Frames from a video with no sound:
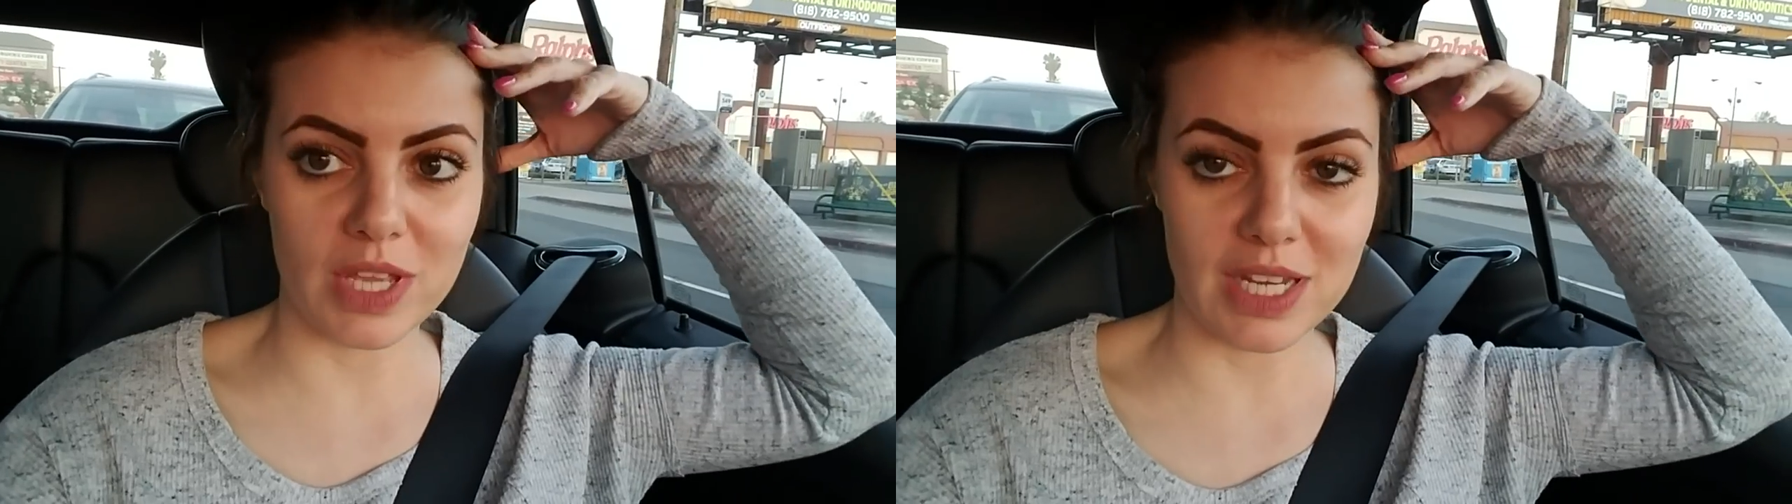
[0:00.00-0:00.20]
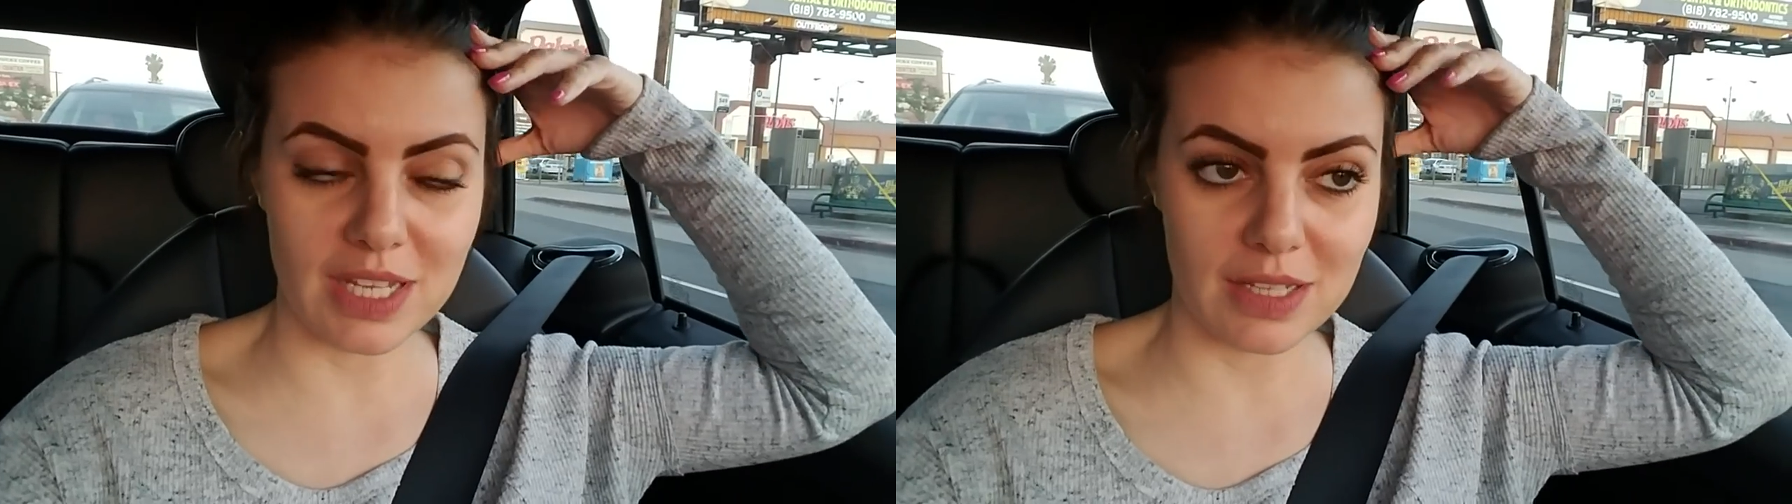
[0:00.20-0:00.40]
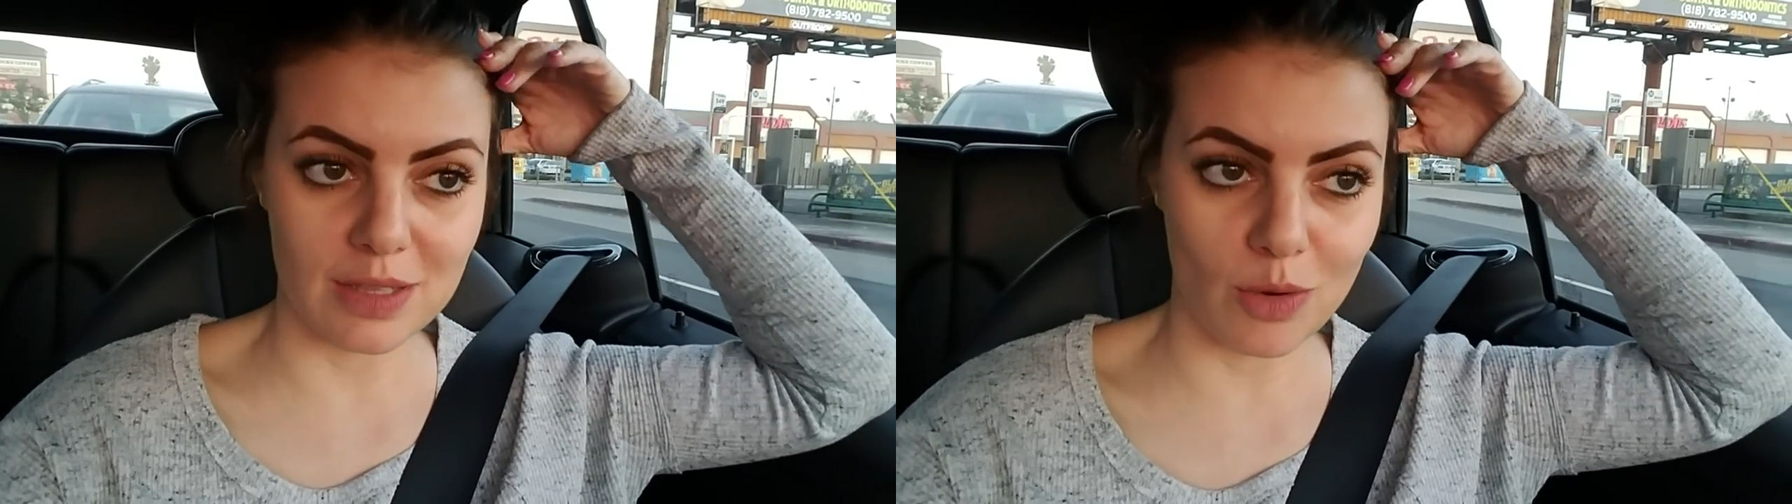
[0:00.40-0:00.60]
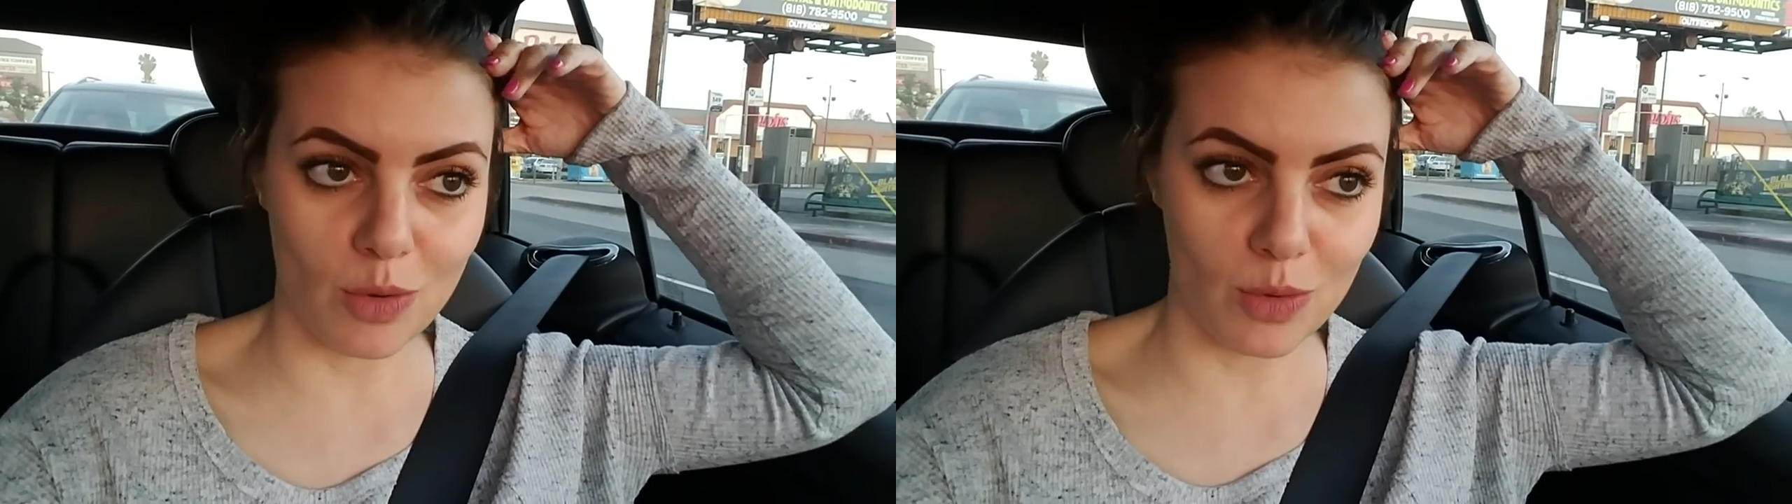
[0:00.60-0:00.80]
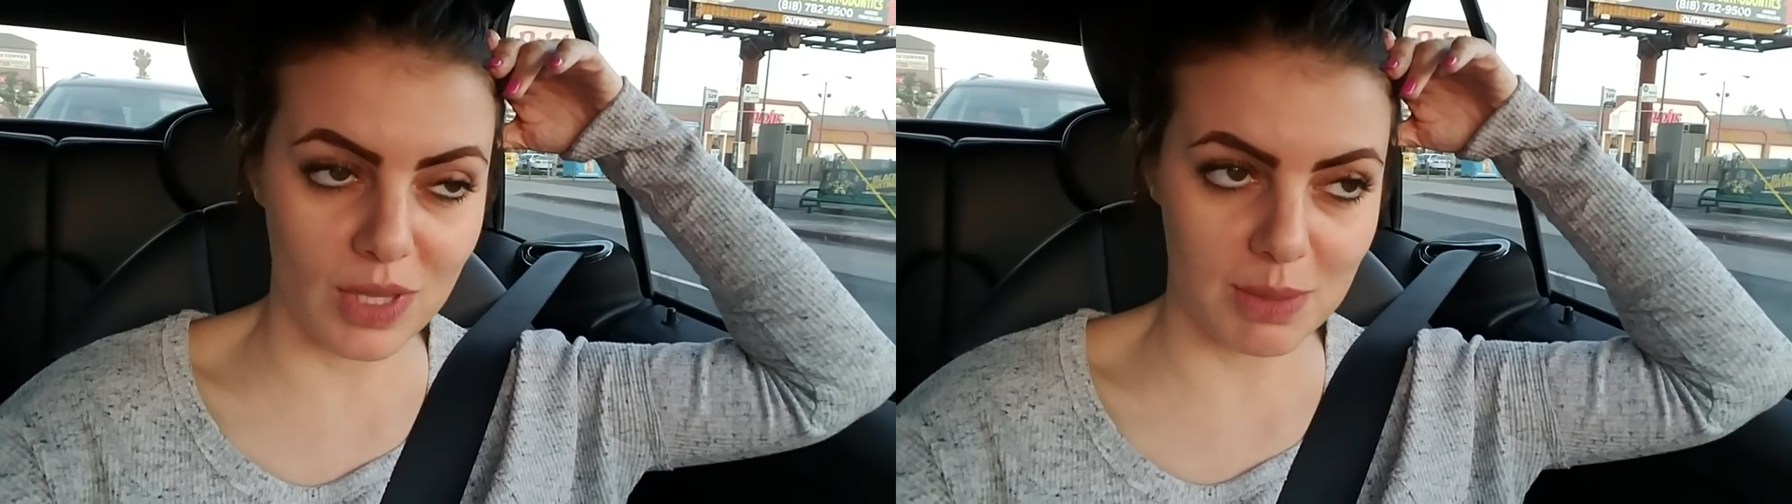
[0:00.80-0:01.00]
they need the
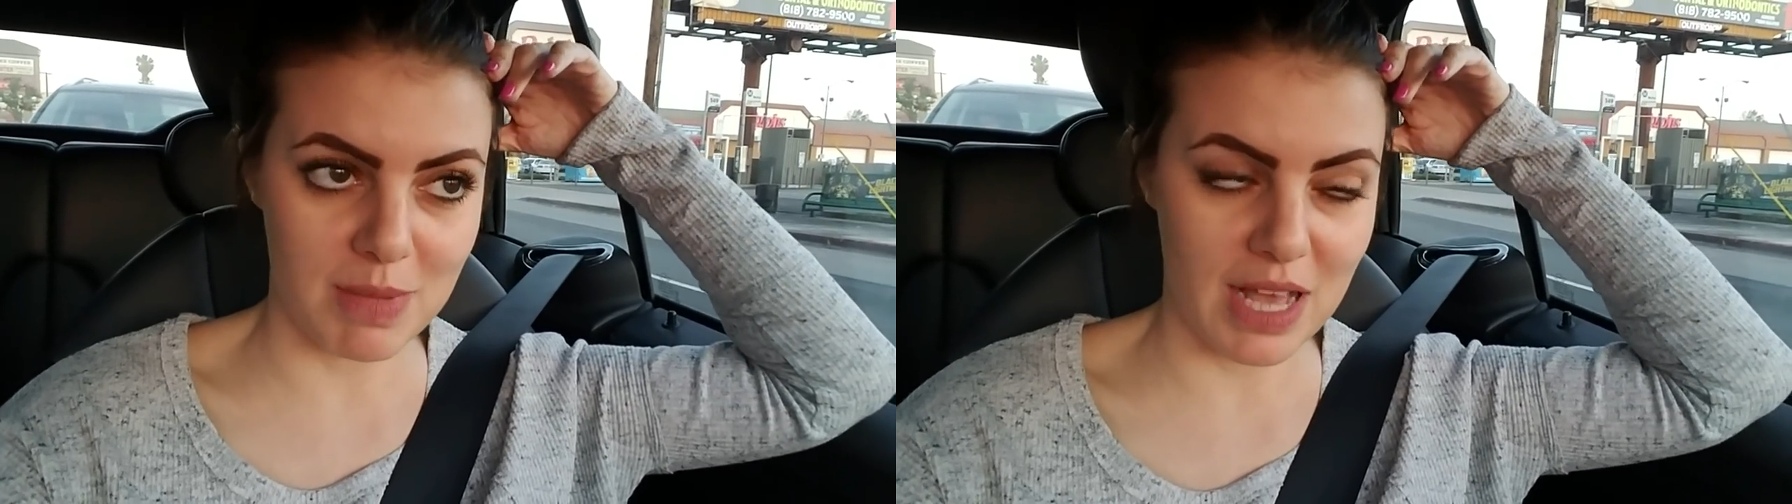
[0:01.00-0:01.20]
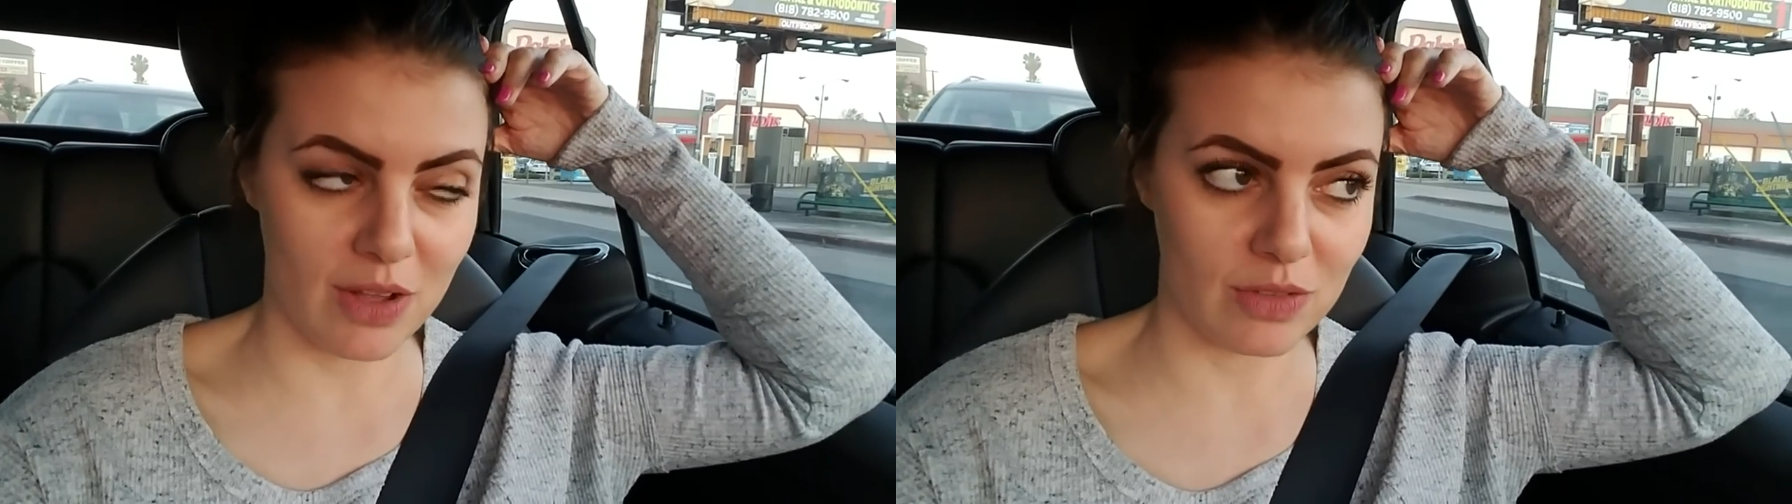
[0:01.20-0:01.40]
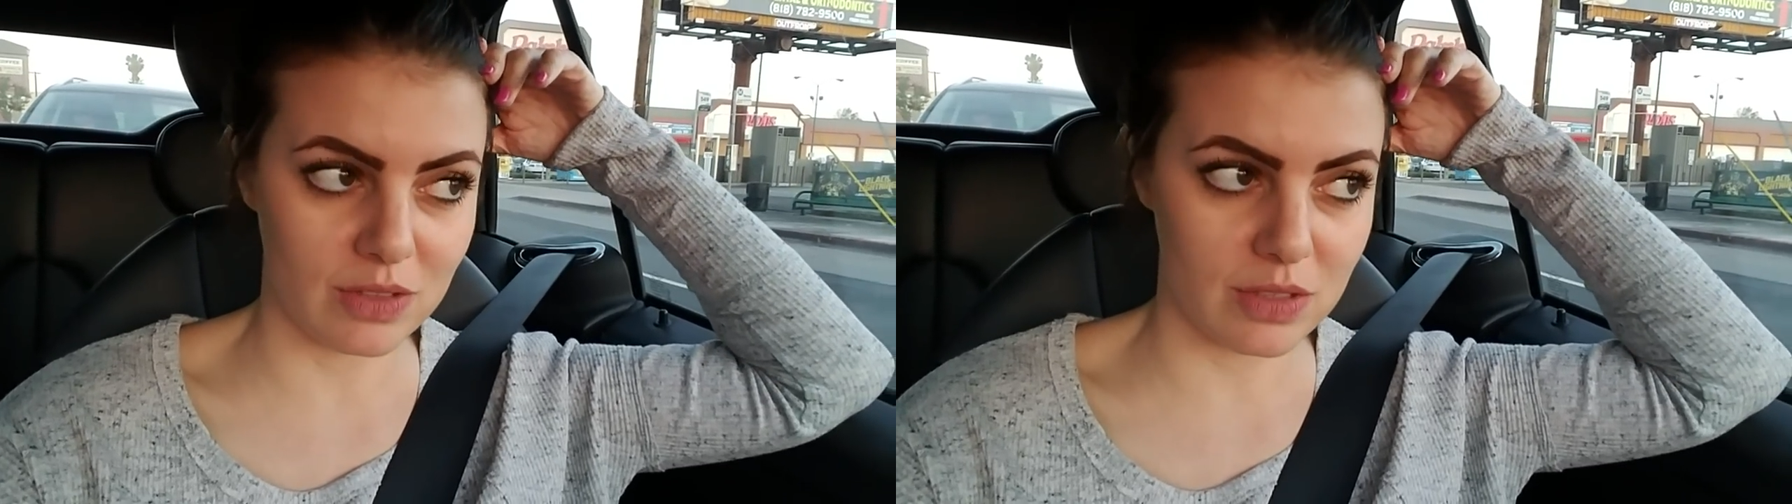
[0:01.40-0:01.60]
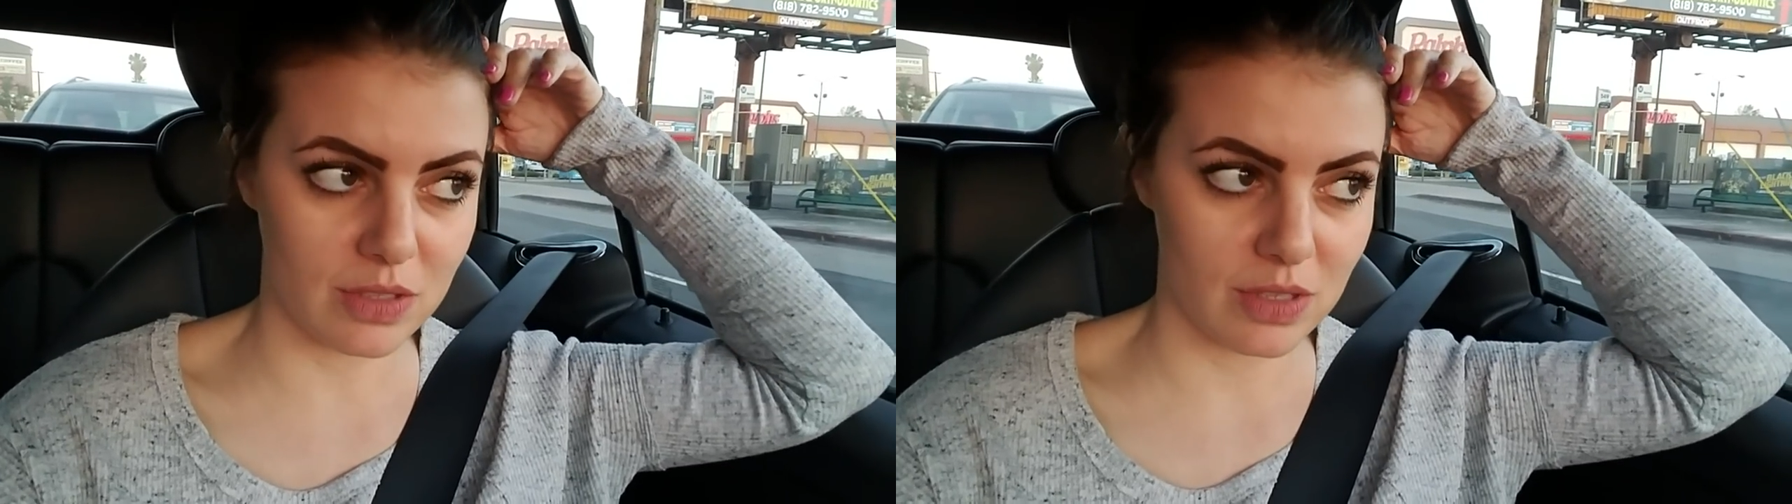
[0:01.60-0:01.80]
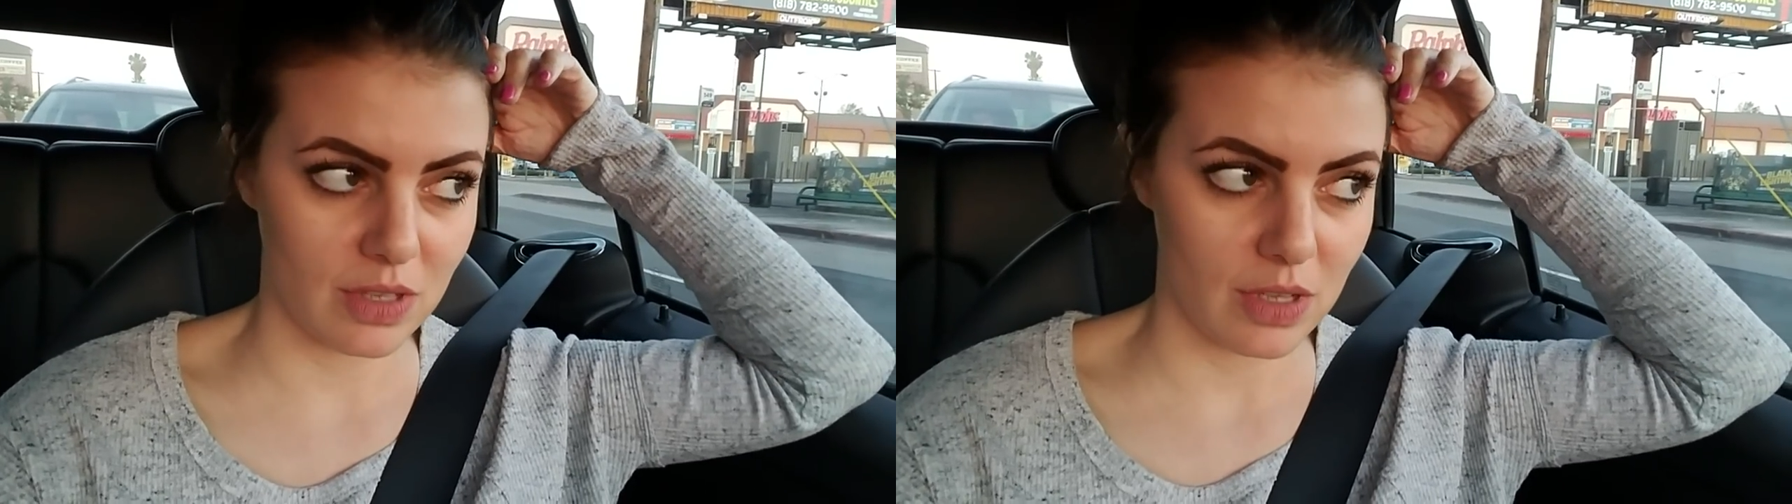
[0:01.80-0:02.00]
whole amount.